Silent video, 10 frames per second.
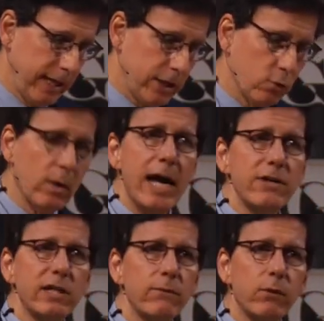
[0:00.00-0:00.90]
And
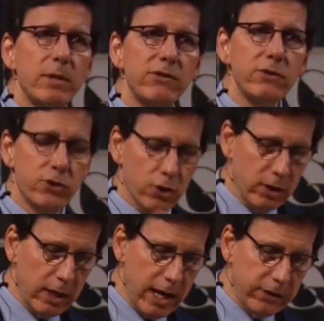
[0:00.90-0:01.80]
arising from his
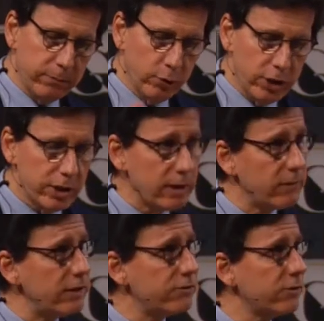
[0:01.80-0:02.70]
internalized bridging
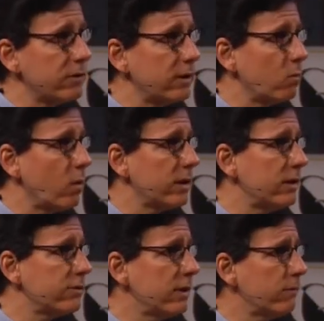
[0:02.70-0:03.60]
of Eastern and what
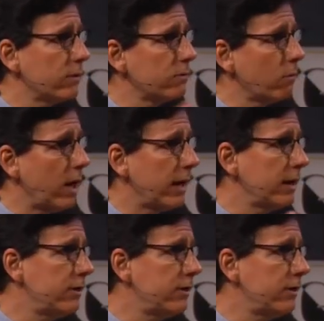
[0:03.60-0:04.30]
these different uh,